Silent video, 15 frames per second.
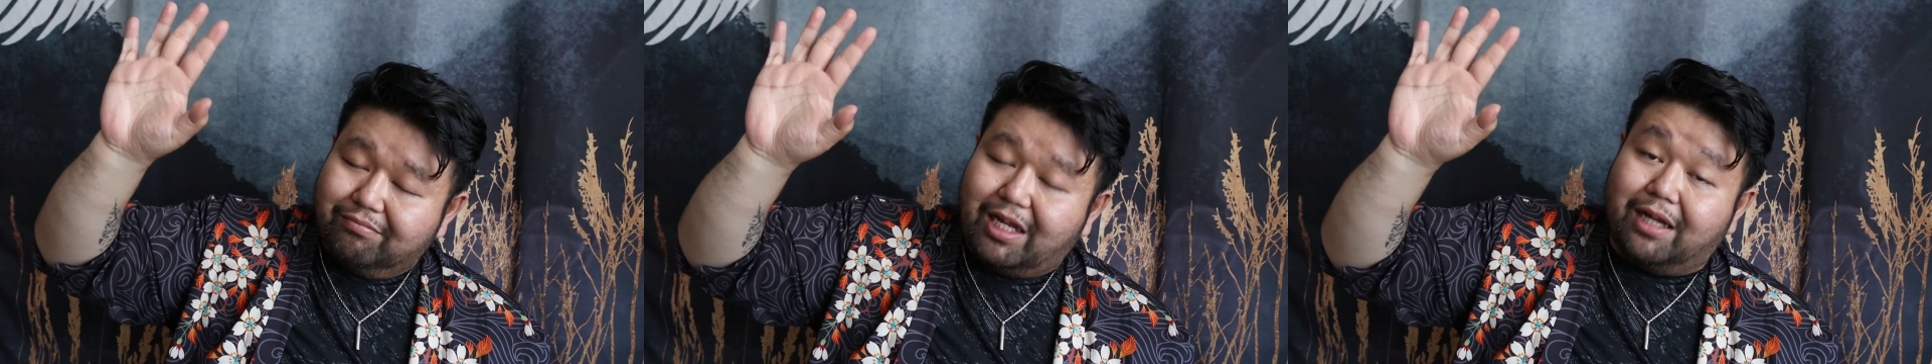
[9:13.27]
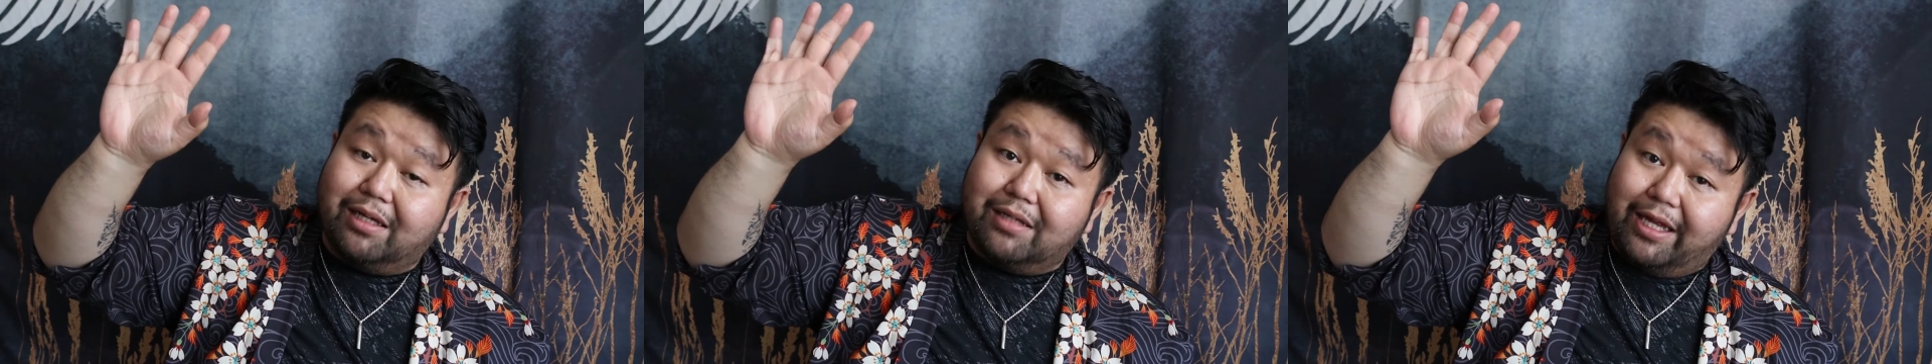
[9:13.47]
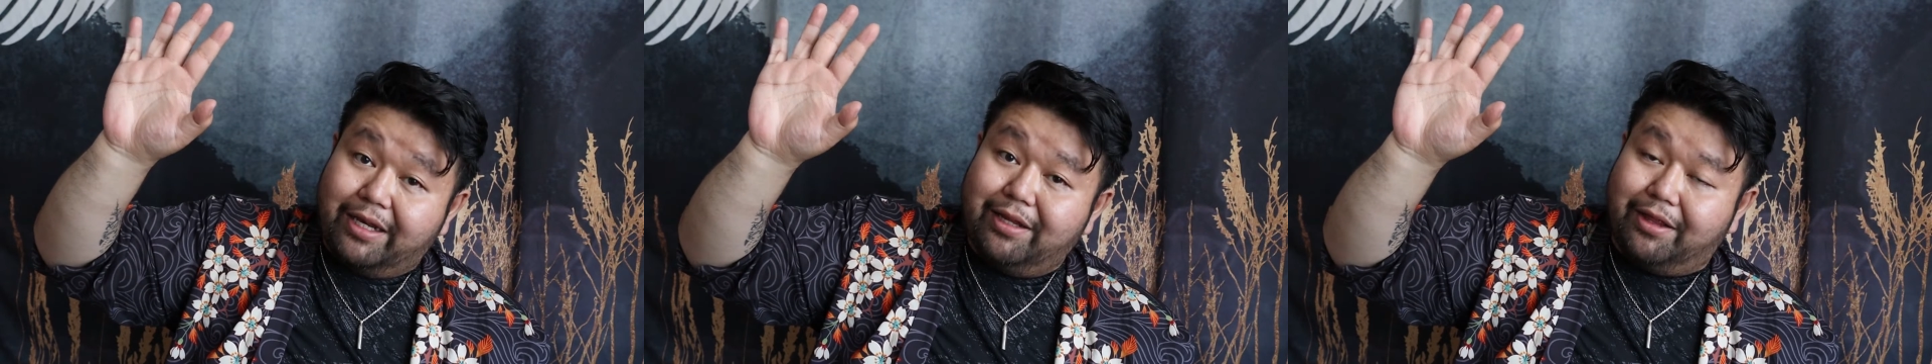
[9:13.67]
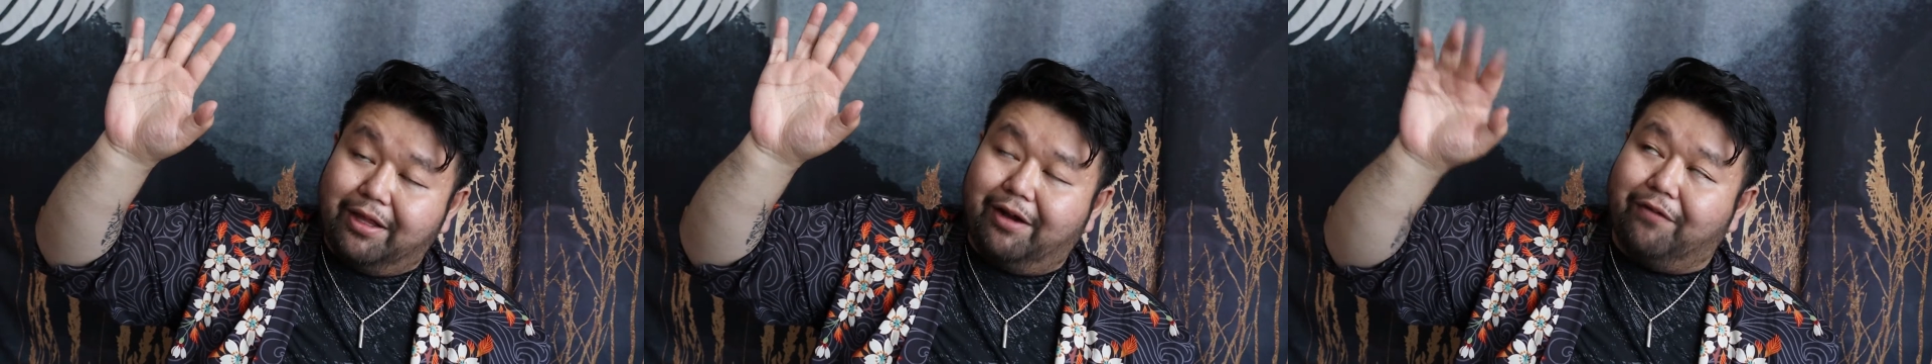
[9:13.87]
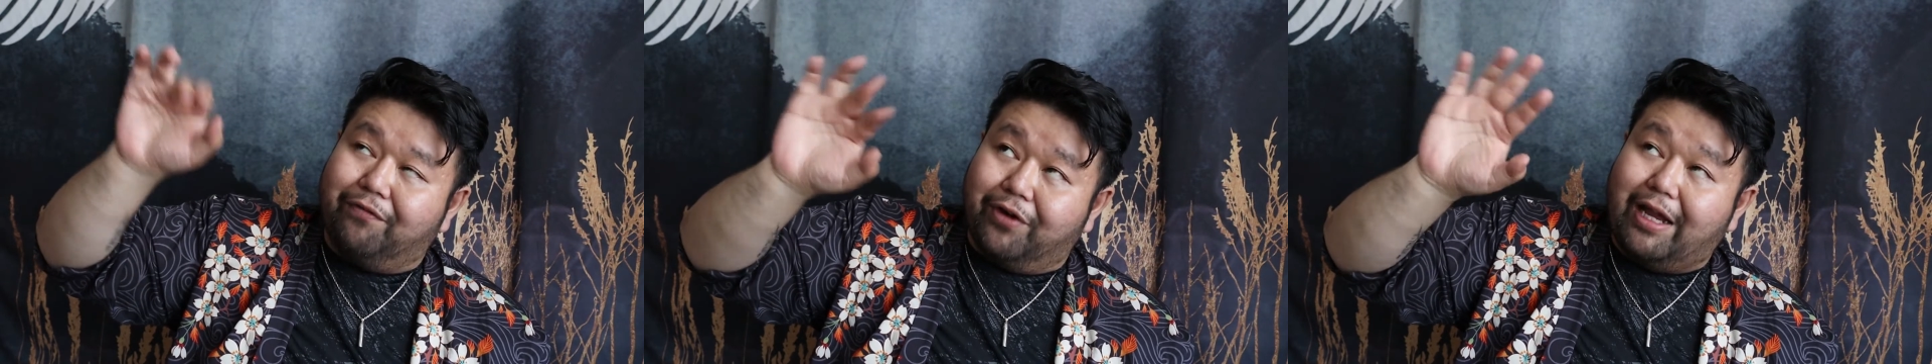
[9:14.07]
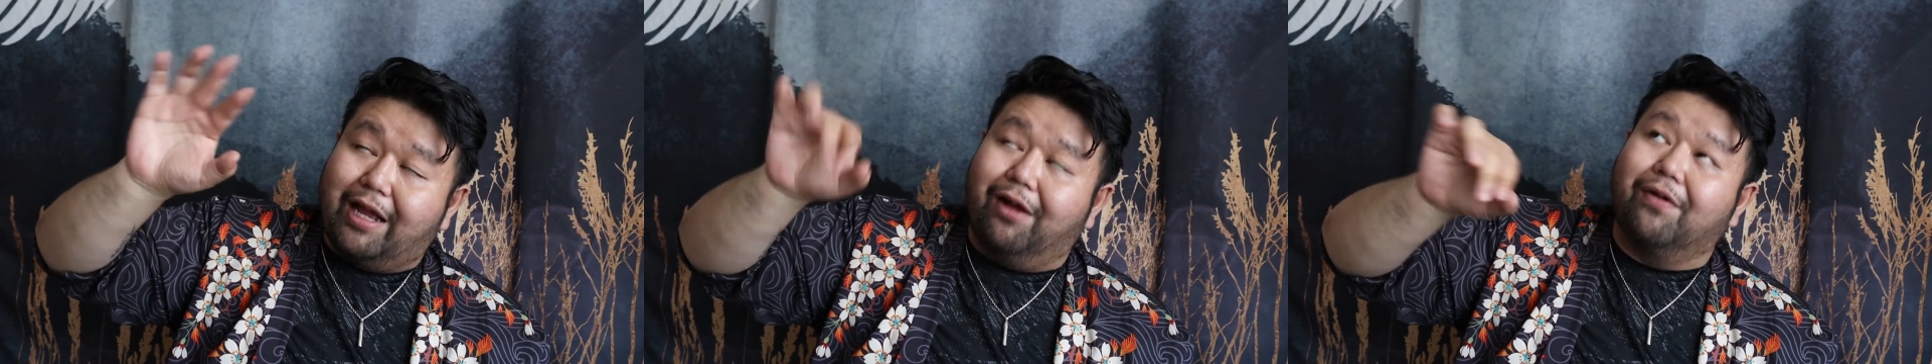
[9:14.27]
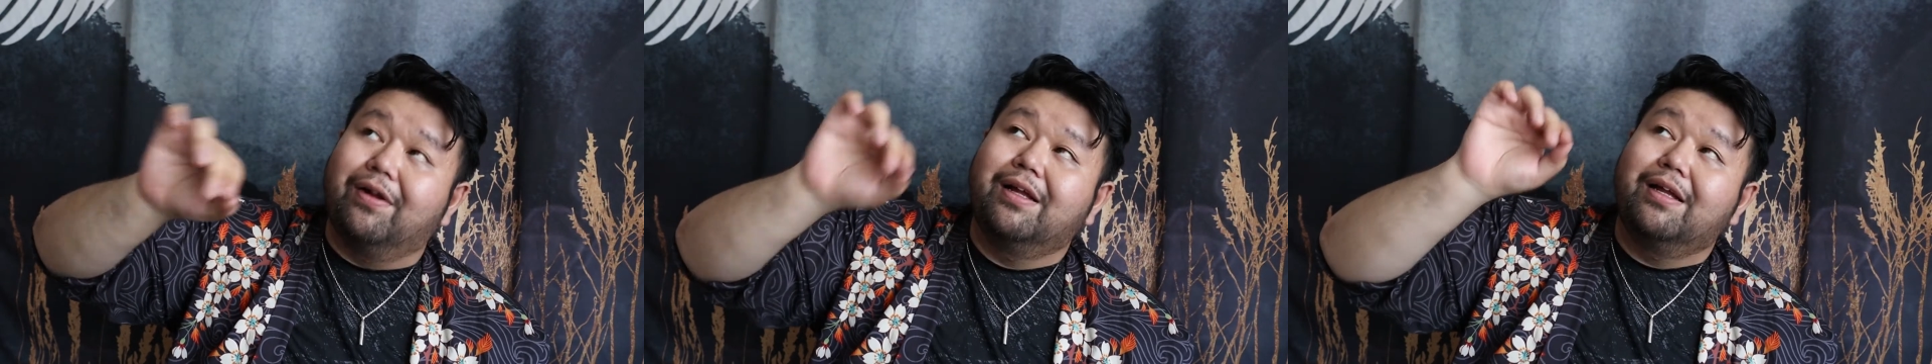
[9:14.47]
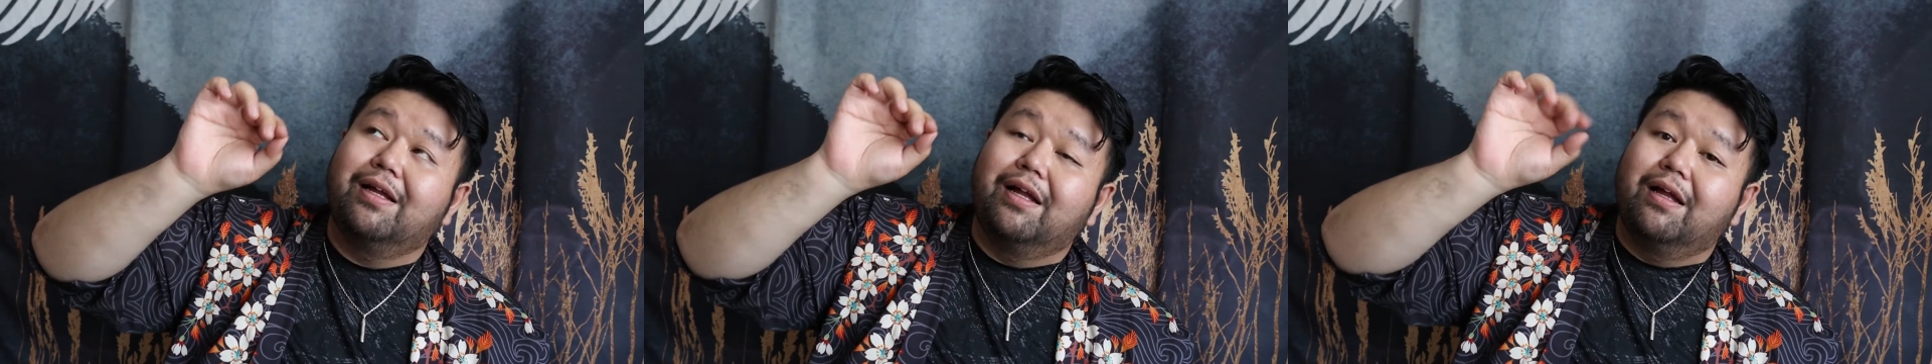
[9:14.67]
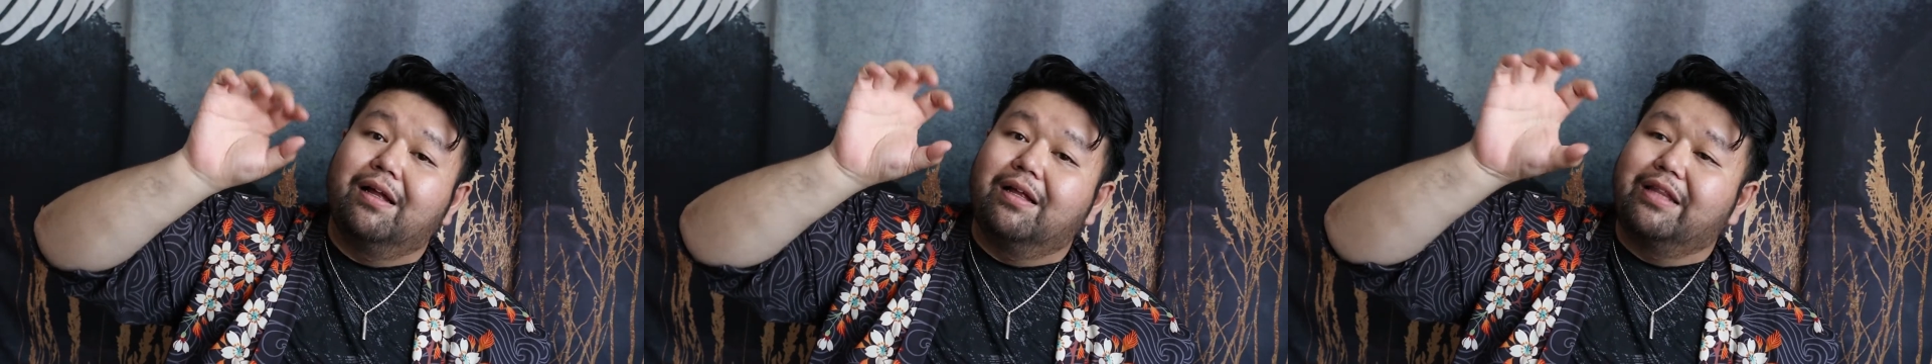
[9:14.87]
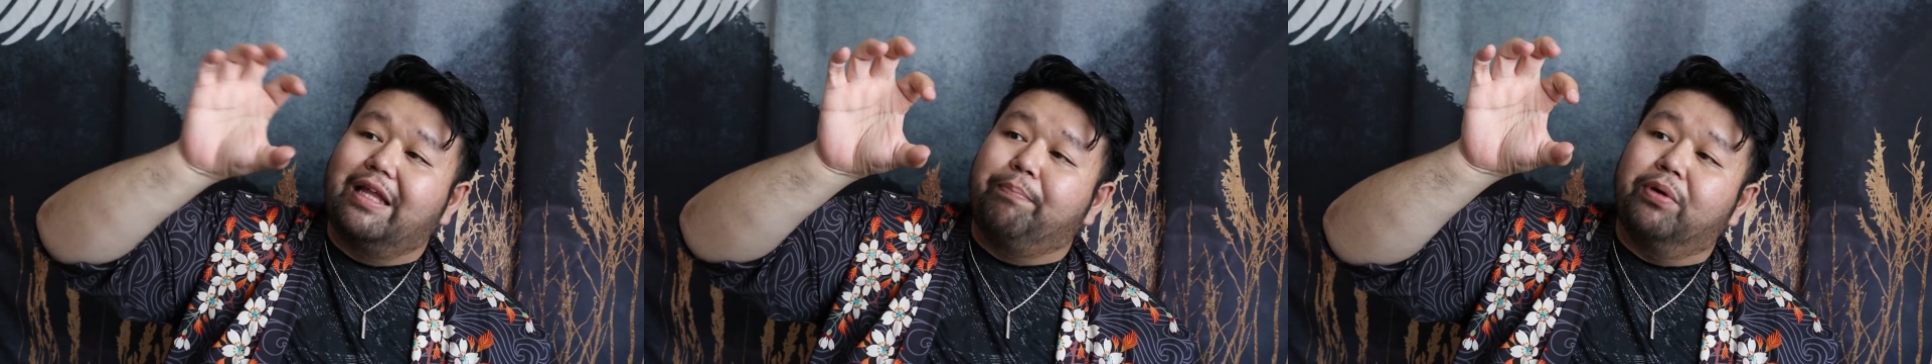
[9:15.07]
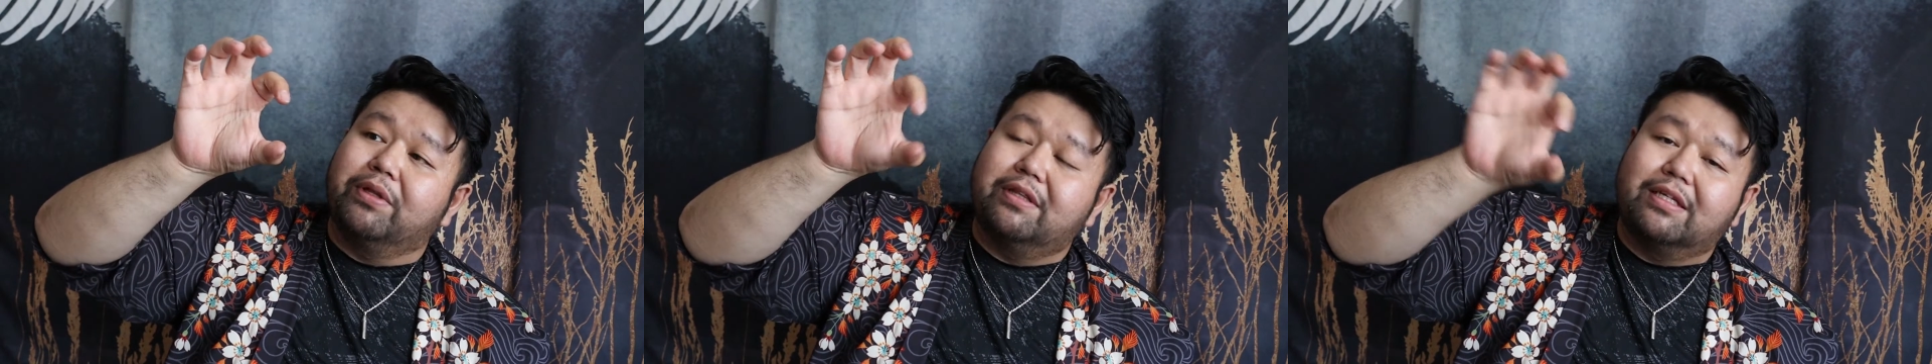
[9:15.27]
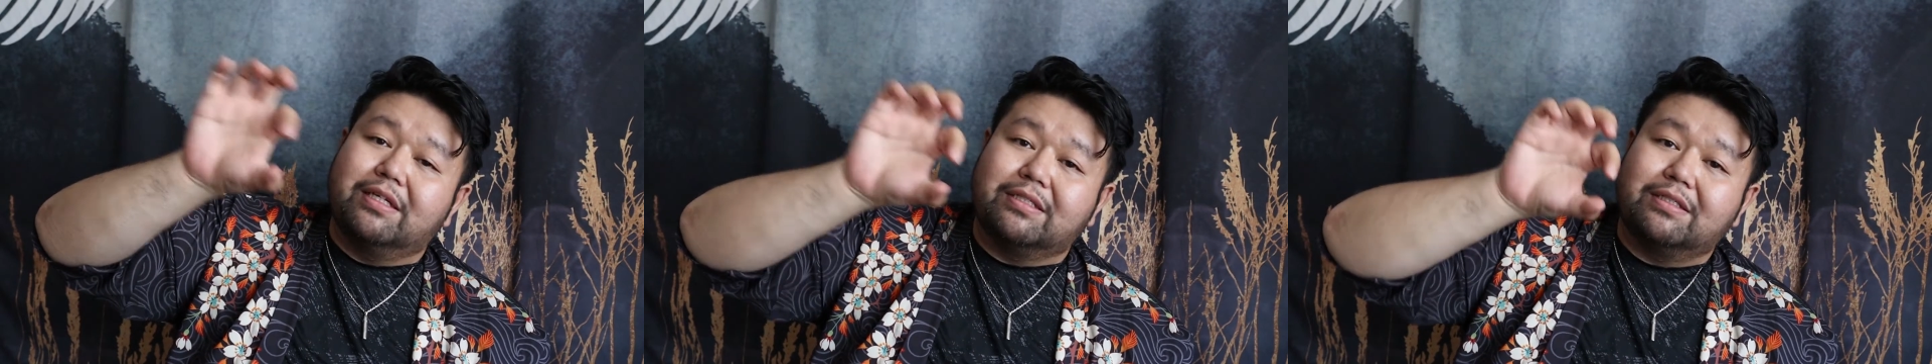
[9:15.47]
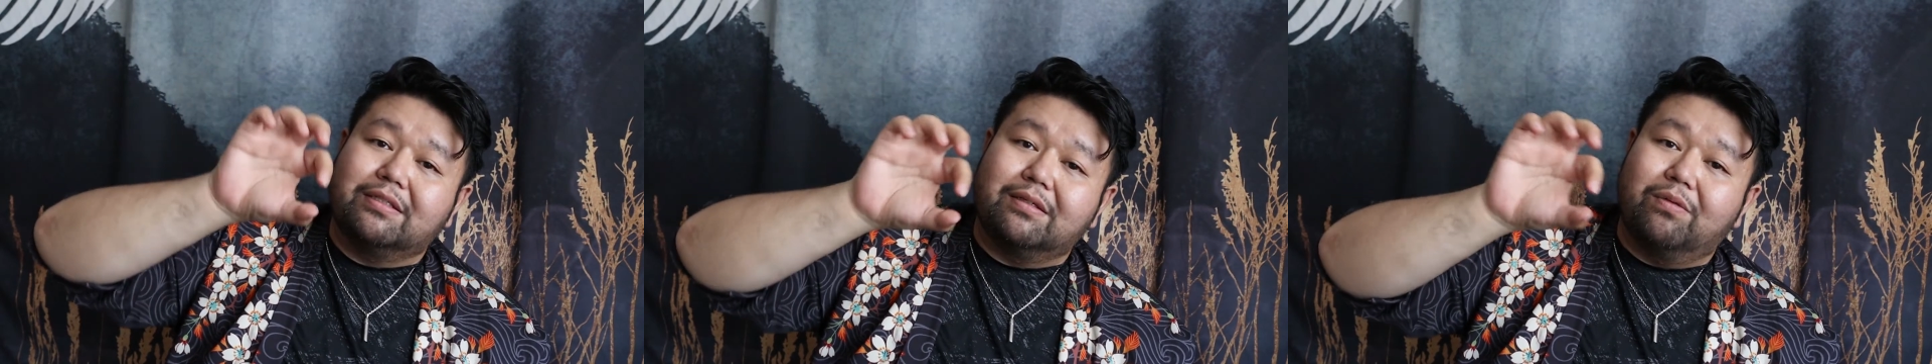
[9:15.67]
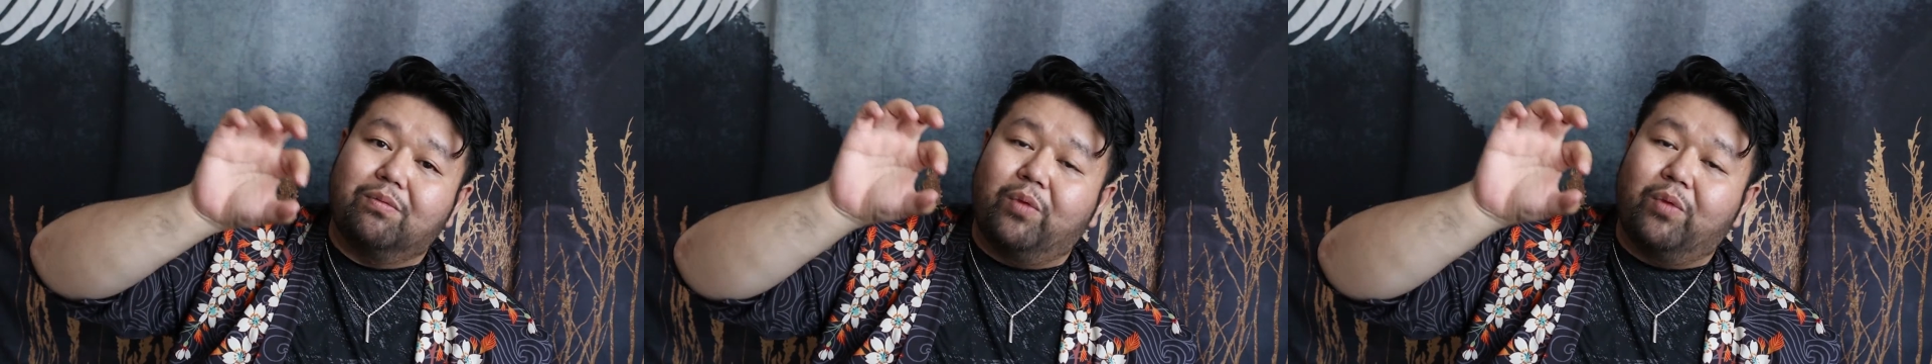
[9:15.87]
I'll end it there for now. They put this,